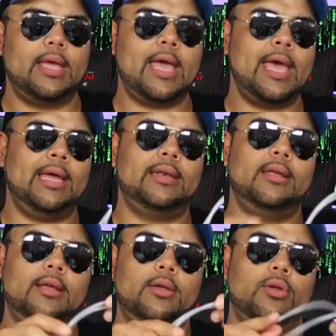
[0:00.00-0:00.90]
and
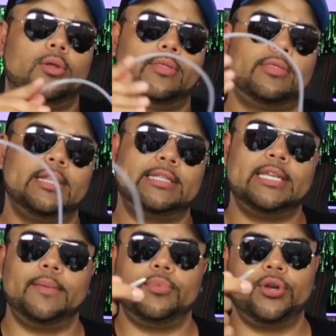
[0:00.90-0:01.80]
the
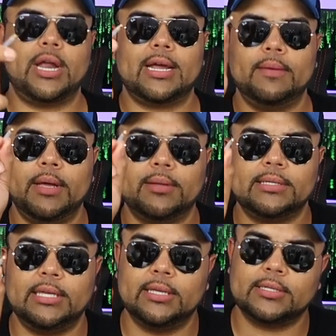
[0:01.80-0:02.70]
tip, you're not gonna be able to
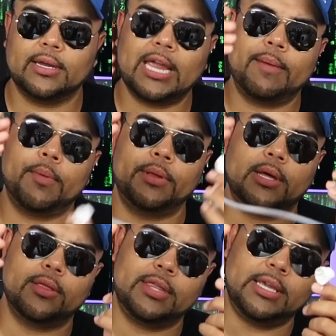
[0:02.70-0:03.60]
see this on camera,
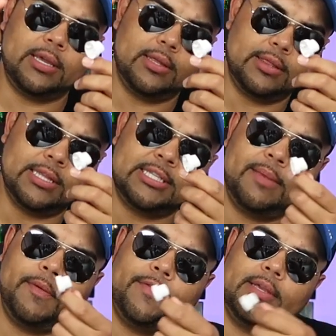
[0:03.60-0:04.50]
but the
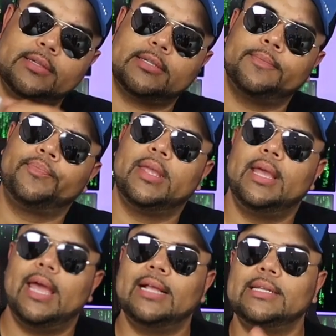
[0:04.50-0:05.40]
tip of this
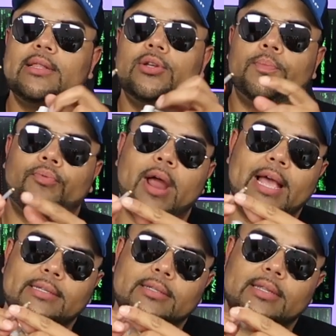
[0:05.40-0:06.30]
It has like a little
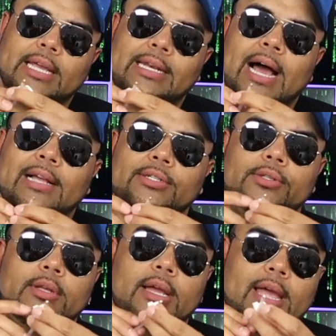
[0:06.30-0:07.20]
brass like
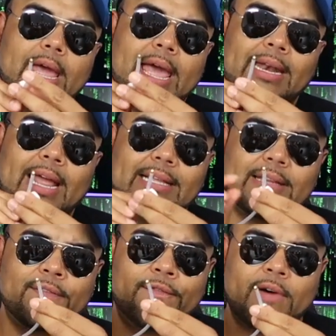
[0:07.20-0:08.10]
nozzle, and it has
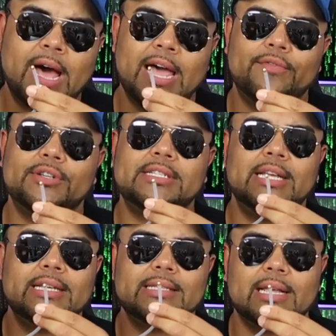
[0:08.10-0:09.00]
like 5 or
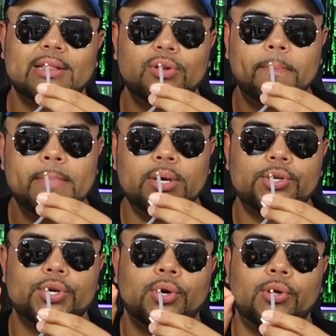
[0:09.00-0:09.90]
6 like little
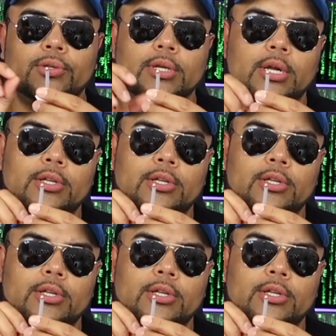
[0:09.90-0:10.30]
miniature holes.